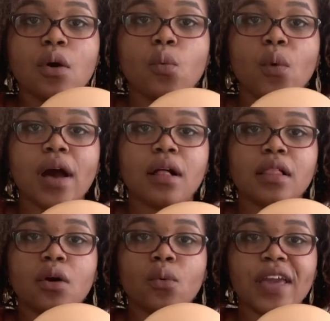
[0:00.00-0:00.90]

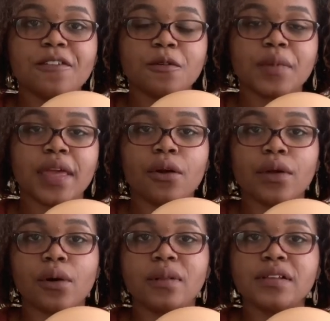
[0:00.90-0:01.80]
well away from the
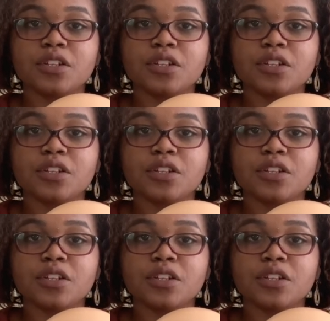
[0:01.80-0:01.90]
areola,